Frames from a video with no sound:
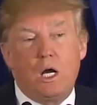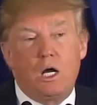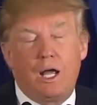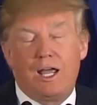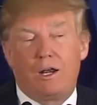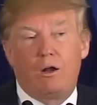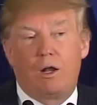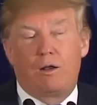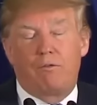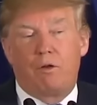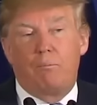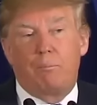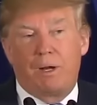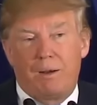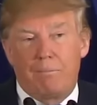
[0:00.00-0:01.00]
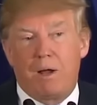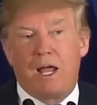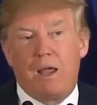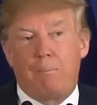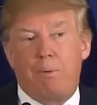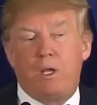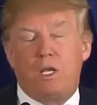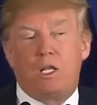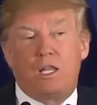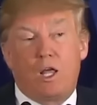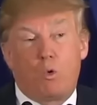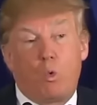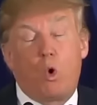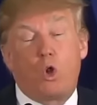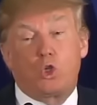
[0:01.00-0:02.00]
Uh, and all of them. But in my opinion,
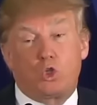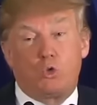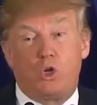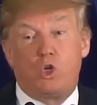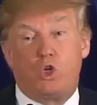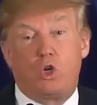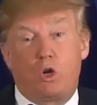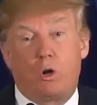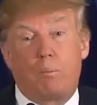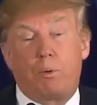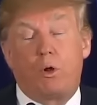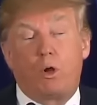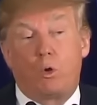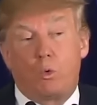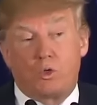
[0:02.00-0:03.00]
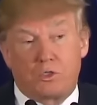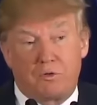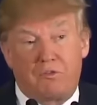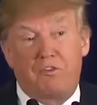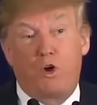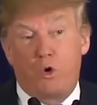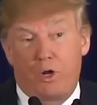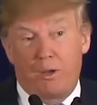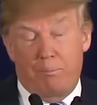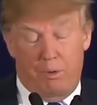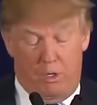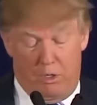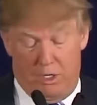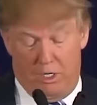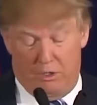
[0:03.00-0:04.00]
that Wall Street Journal poll was a phony
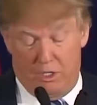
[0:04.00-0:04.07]
poll.